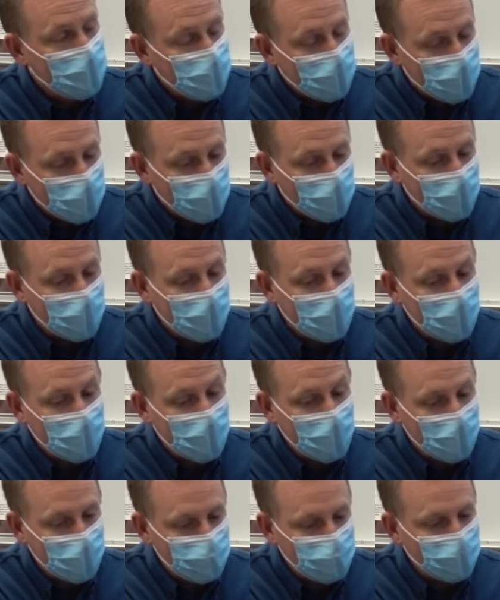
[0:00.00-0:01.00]

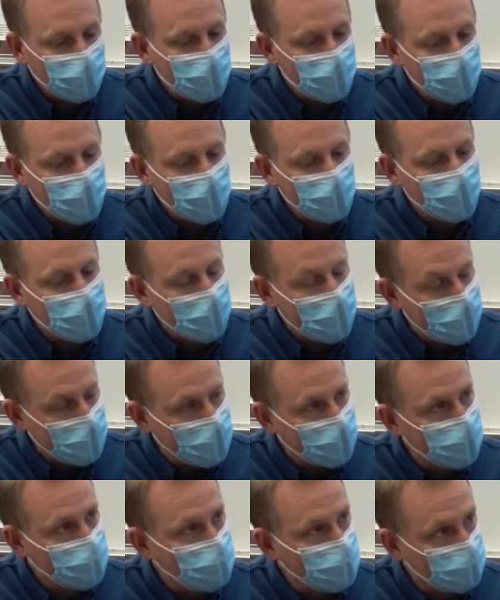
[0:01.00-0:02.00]
I believe they were
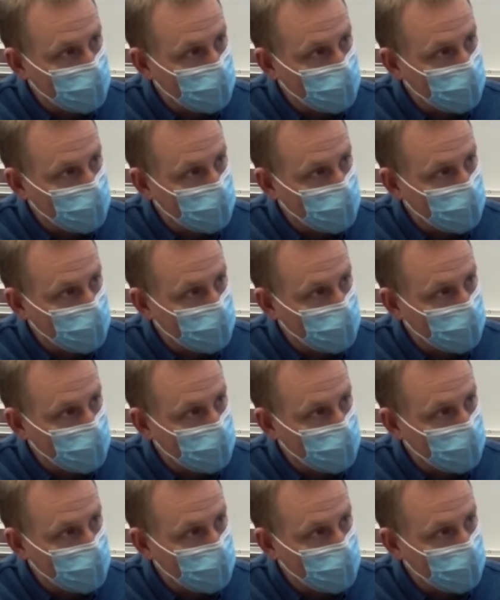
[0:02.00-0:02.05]
actual